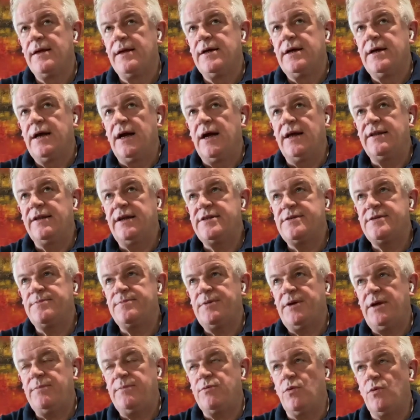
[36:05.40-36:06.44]
I think to
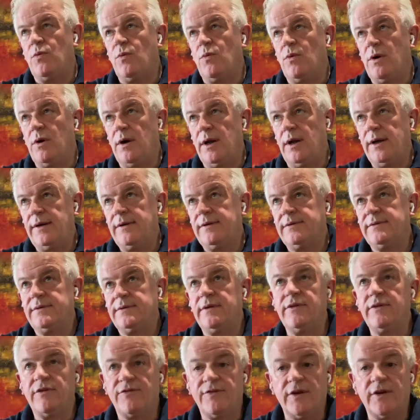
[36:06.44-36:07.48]
people, one, the
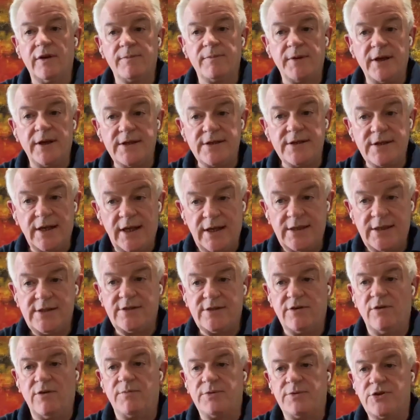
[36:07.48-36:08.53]
Philippines is an
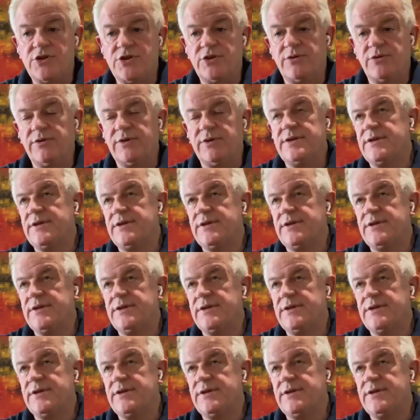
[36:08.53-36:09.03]
opportunity.